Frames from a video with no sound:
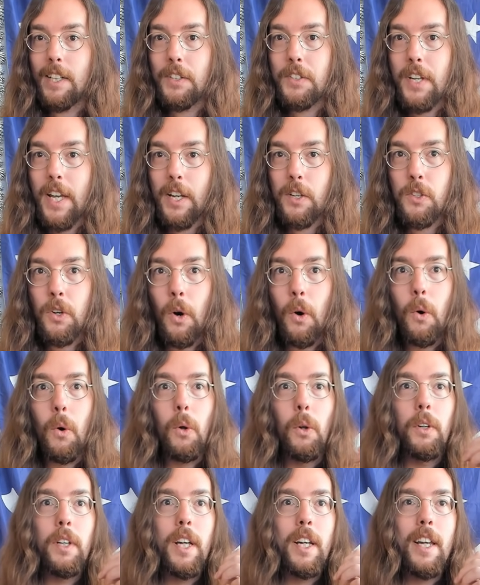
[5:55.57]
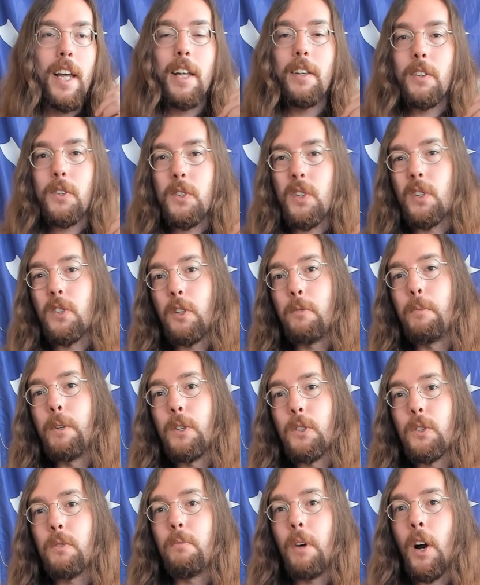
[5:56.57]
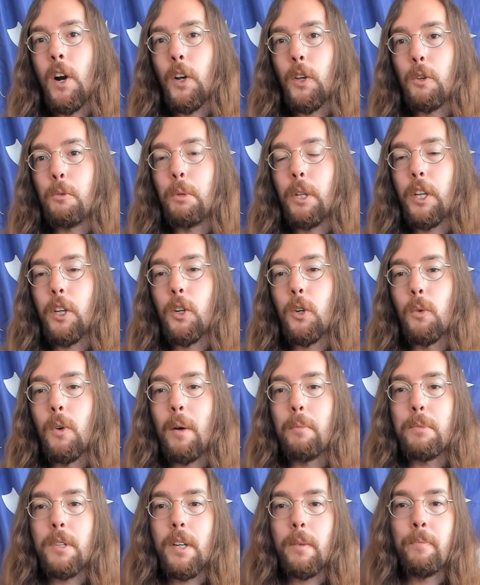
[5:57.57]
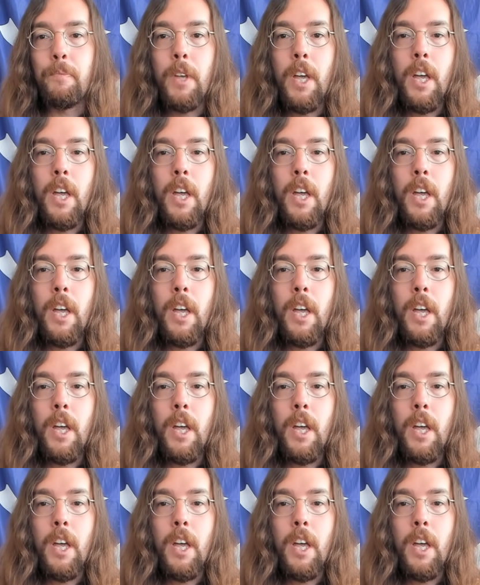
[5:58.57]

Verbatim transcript: takes hold and, and the system is arguably corrupted.